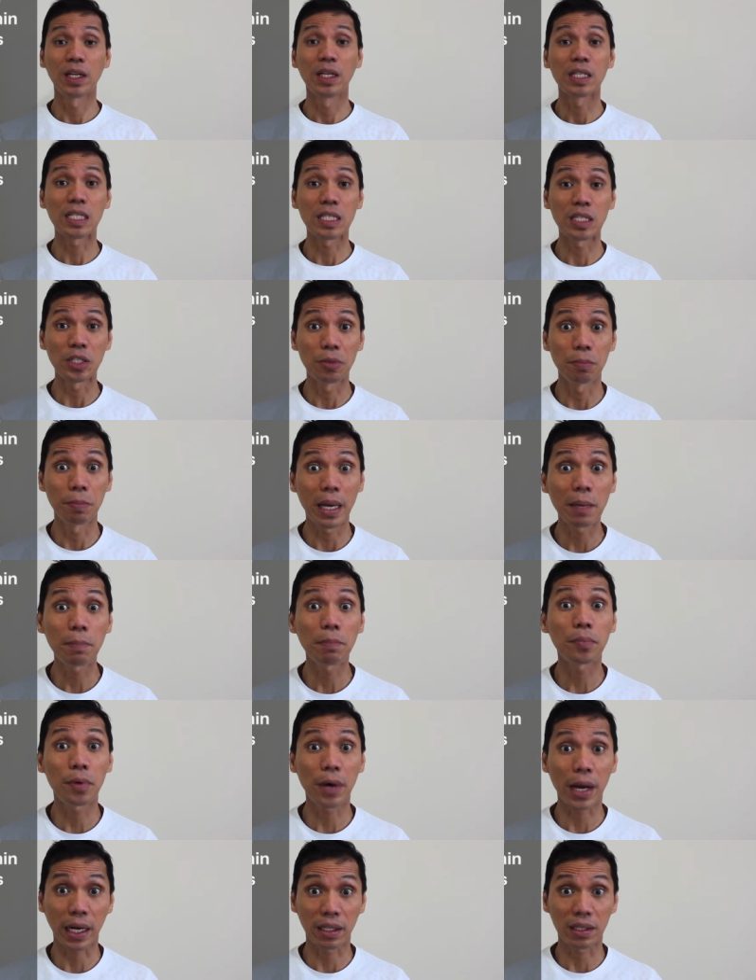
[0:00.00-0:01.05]
So you may
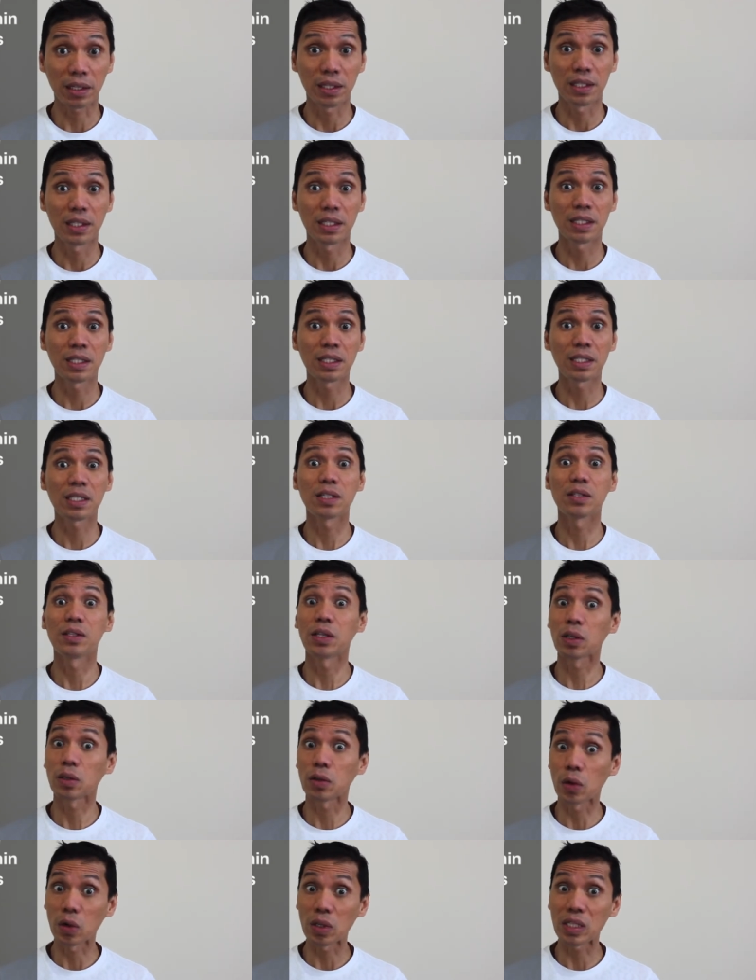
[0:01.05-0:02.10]
practice in a
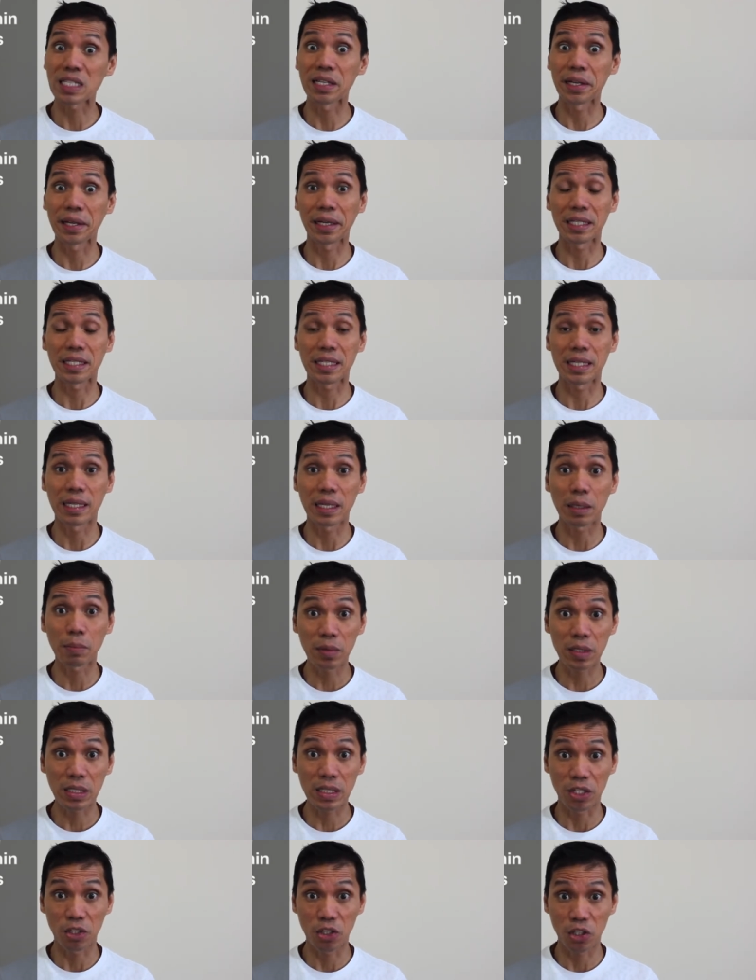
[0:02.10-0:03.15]
cross leg sitting
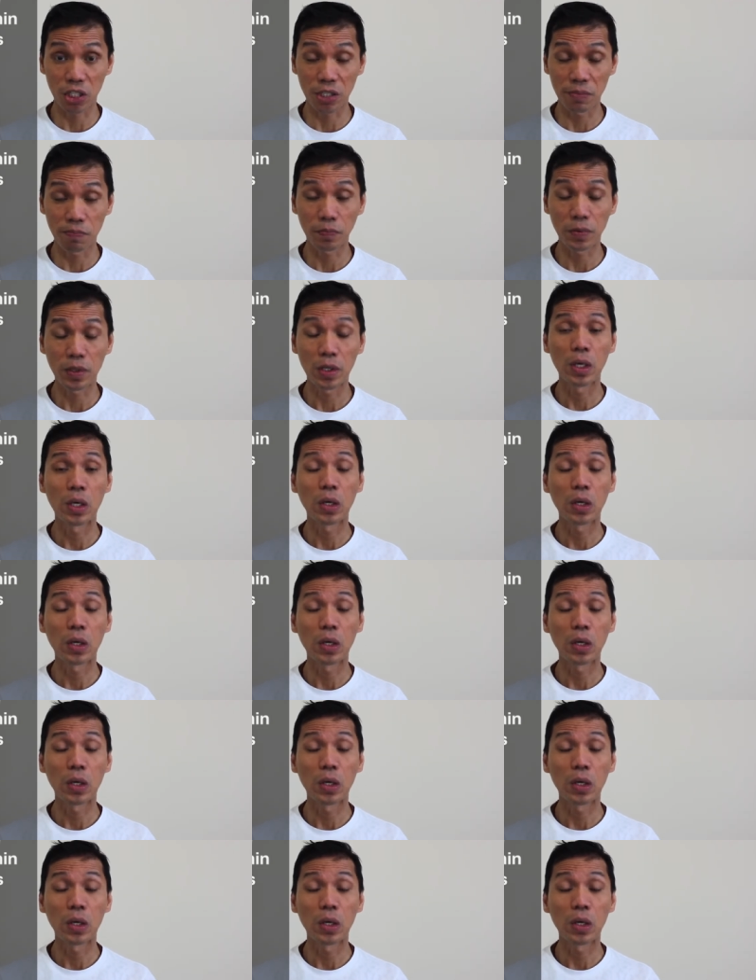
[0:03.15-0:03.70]
position